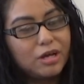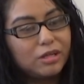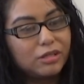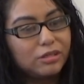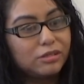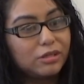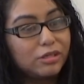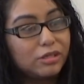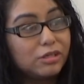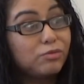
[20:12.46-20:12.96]

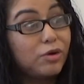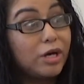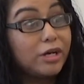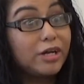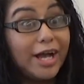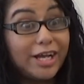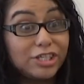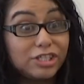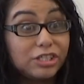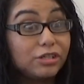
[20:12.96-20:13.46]
You want
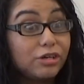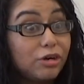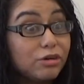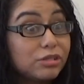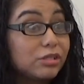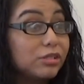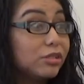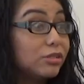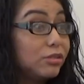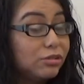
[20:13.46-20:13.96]
to actually go
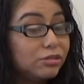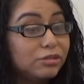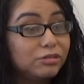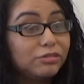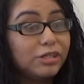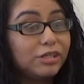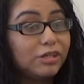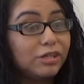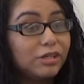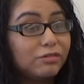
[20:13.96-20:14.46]
to the
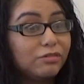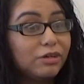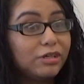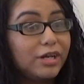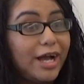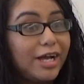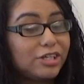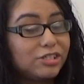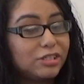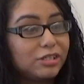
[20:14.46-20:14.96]
tutoring, and you want to
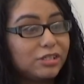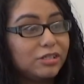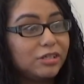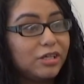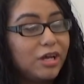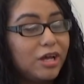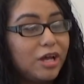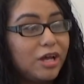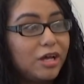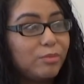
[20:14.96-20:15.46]
actually
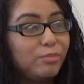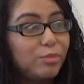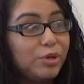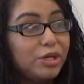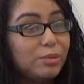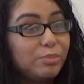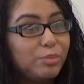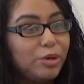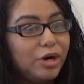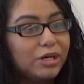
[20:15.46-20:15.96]

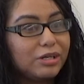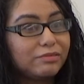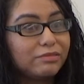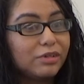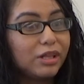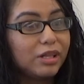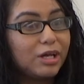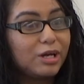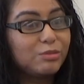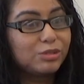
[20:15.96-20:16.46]
be a part of
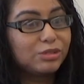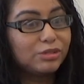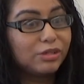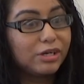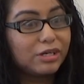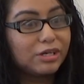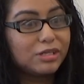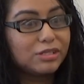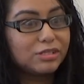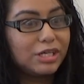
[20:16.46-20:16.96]
clubs and
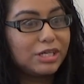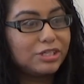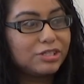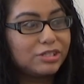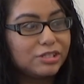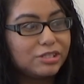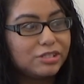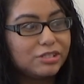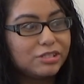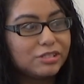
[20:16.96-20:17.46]

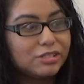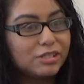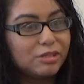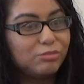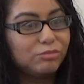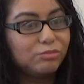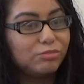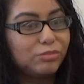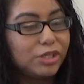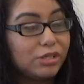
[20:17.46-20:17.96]
organizations,
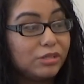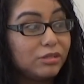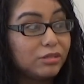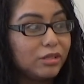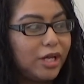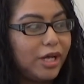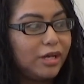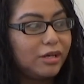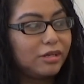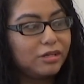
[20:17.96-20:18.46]
and you
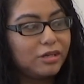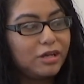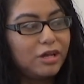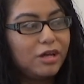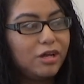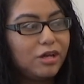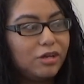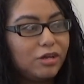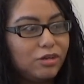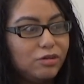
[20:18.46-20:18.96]

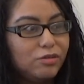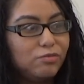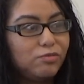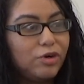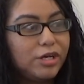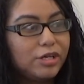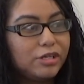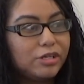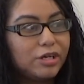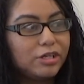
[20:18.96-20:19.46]

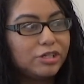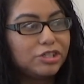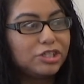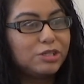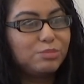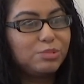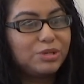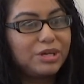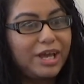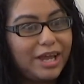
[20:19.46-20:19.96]
want your
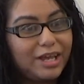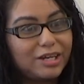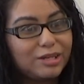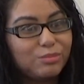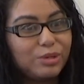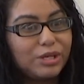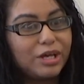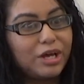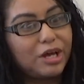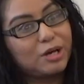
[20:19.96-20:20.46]
GPA to
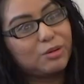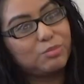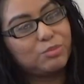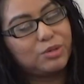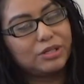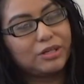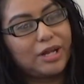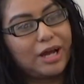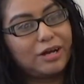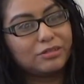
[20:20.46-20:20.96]
be up
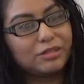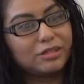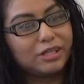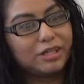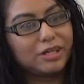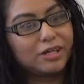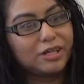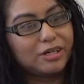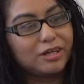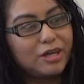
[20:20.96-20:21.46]
and out
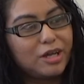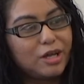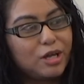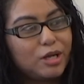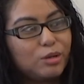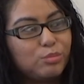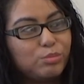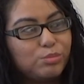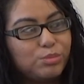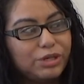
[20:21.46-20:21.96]
there.
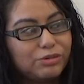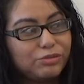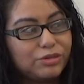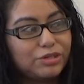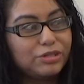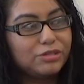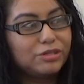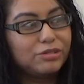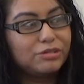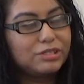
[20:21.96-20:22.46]
But when
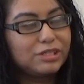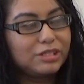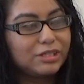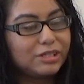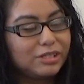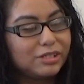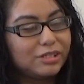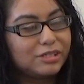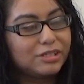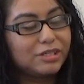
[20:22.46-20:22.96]
you go to
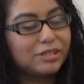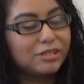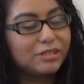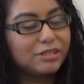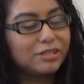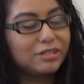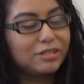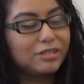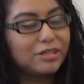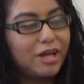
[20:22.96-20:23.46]
the
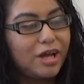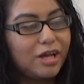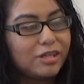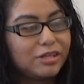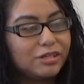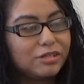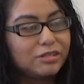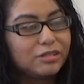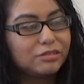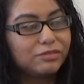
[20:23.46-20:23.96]

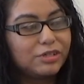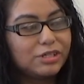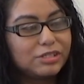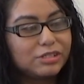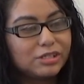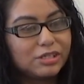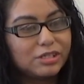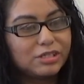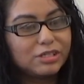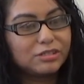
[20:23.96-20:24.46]
other
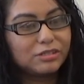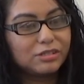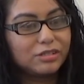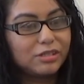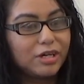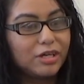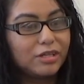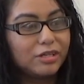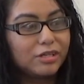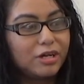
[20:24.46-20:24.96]
universities or
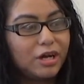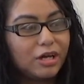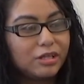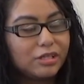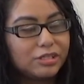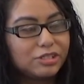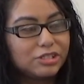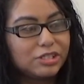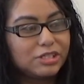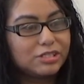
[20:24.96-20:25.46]
the other
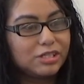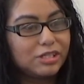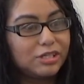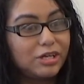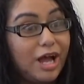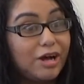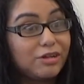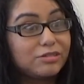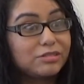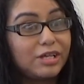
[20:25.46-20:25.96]
colleges, and
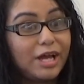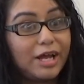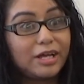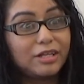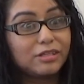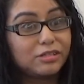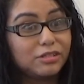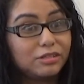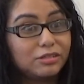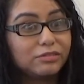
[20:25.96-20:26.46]
you're
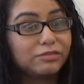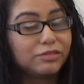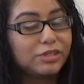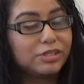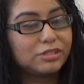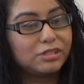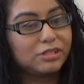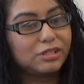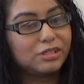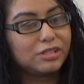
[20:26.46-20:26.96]
outside the
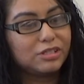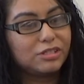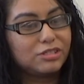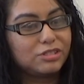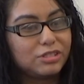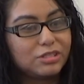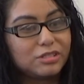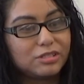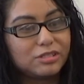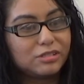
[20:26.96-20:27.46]
university,
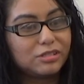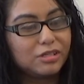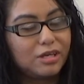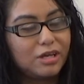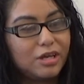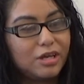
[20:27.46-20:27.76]
it's just